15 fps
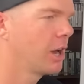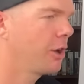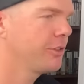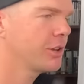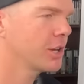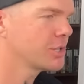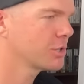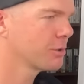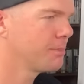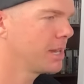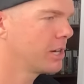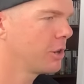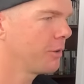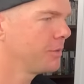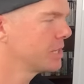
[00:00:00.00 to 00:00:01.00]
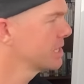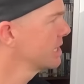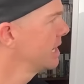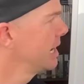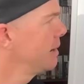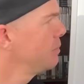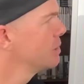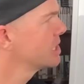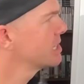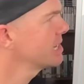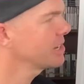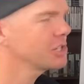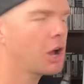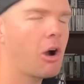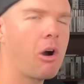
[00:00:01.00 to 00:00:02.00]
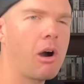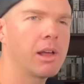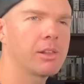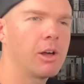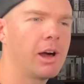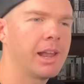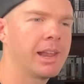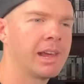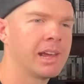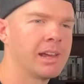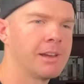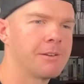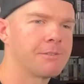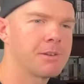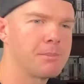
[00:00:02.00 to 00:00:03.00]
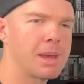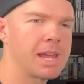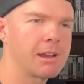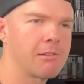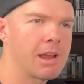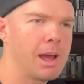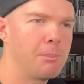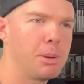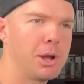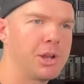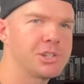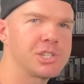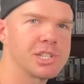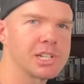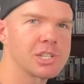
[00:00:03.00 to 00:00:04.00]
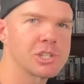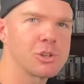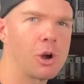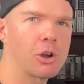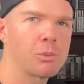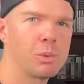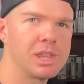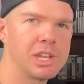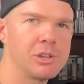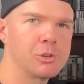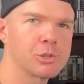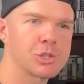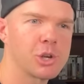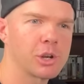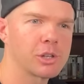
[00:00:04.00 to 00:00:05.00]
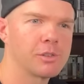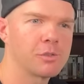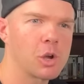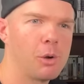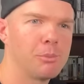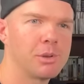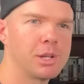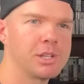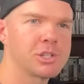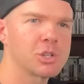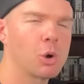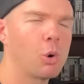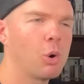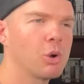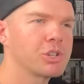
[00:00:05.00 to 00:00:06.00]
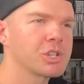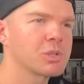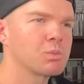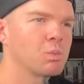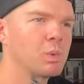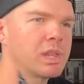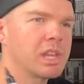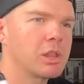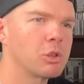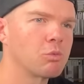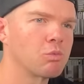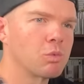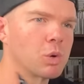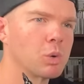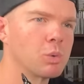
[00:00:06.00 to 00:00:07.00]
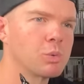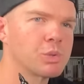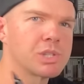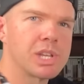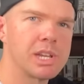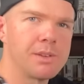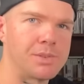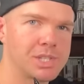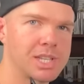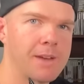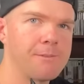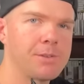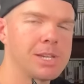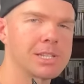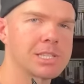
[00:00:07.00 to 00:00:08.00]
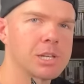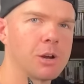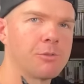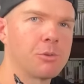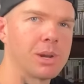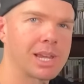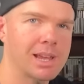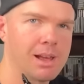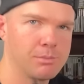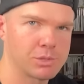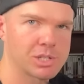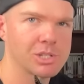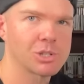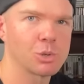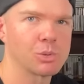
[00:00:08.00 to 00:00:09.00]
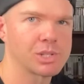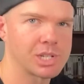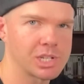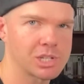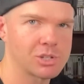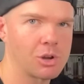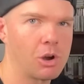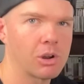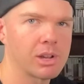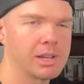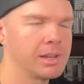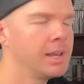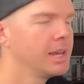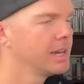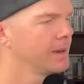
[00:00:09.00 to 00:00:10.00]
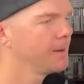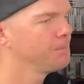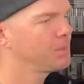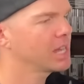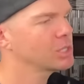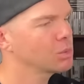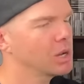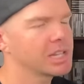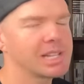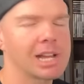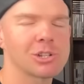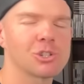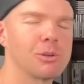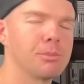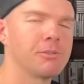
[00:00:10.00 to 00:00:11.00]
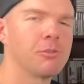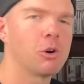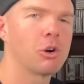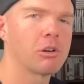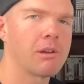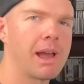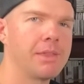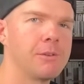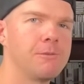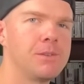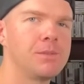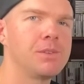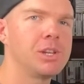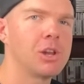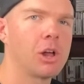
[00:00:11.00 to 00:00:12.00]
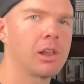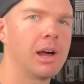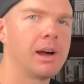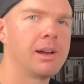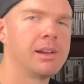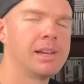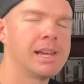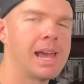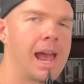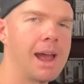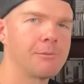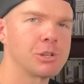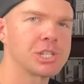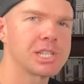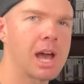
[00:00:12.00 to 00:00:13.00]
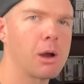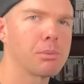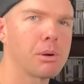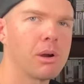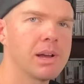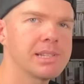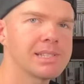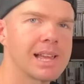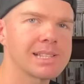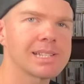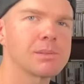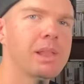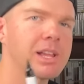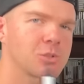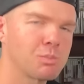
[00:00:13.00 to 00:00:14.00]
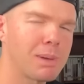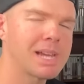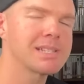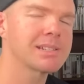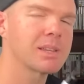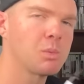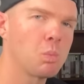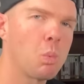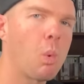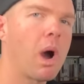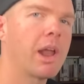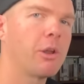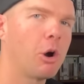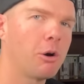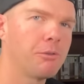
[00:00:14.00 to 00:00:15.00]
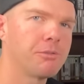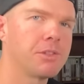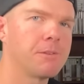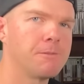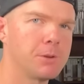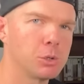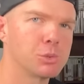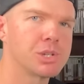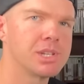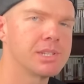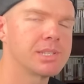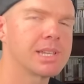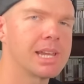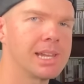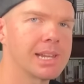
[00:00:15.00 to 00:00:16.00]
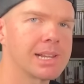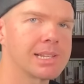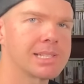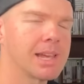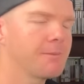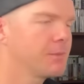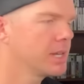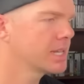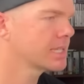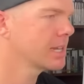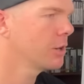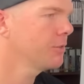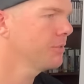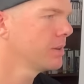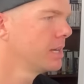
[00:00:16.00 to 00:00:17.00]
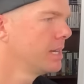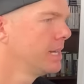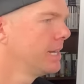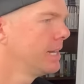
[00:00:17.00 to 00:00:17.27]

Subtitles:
only goes for a minute, obviously. It was such a highlight for me around purchasing stock within your circle of competence or just within the rules that you've set for yourself when it comes to sourcing stock. And that's what I touched on before around the $50 average sale price. That's basically one of the filters that you're going to set for yourself.